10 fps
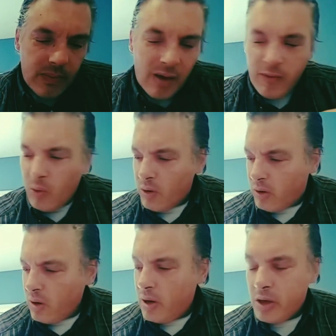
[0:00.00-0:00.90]
If you're
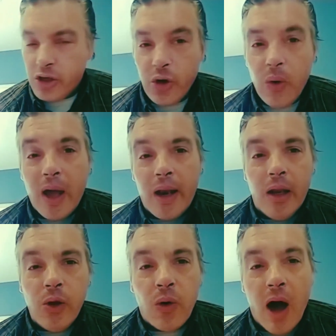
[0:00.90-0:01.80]
gonna do it,
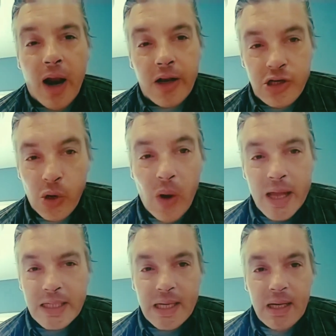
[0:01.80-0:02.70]
you gotta do
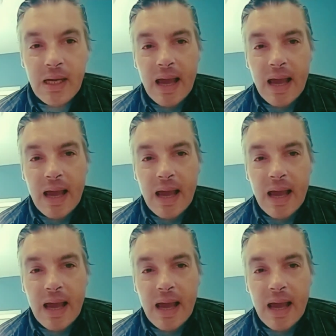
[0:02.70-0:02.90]
it.